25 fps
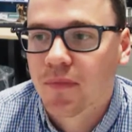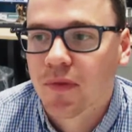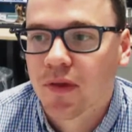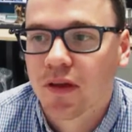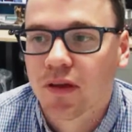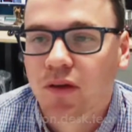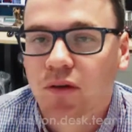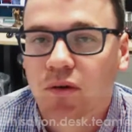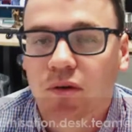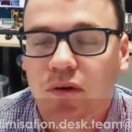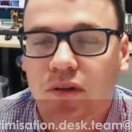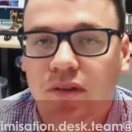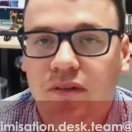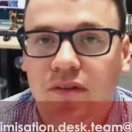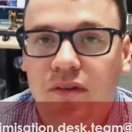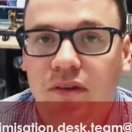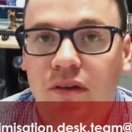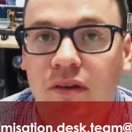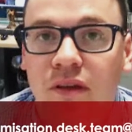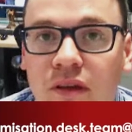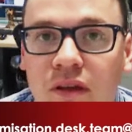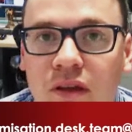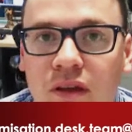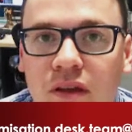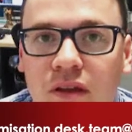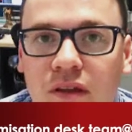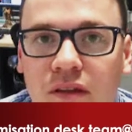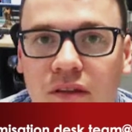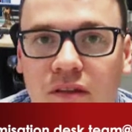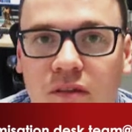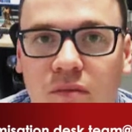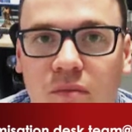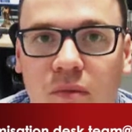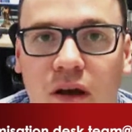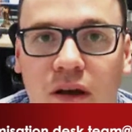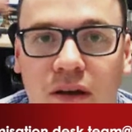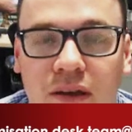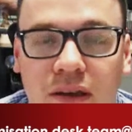according to
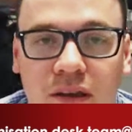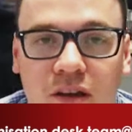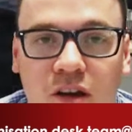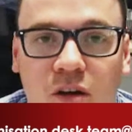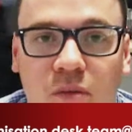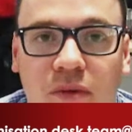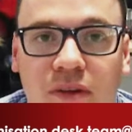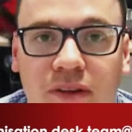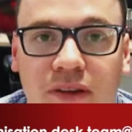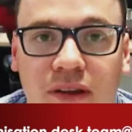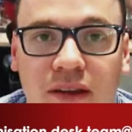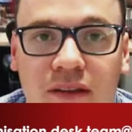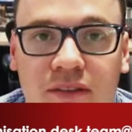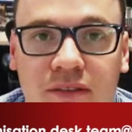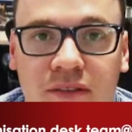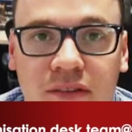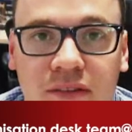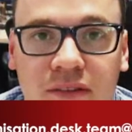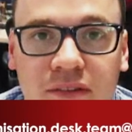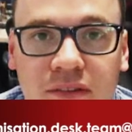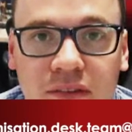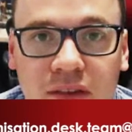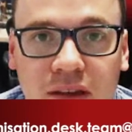market commentators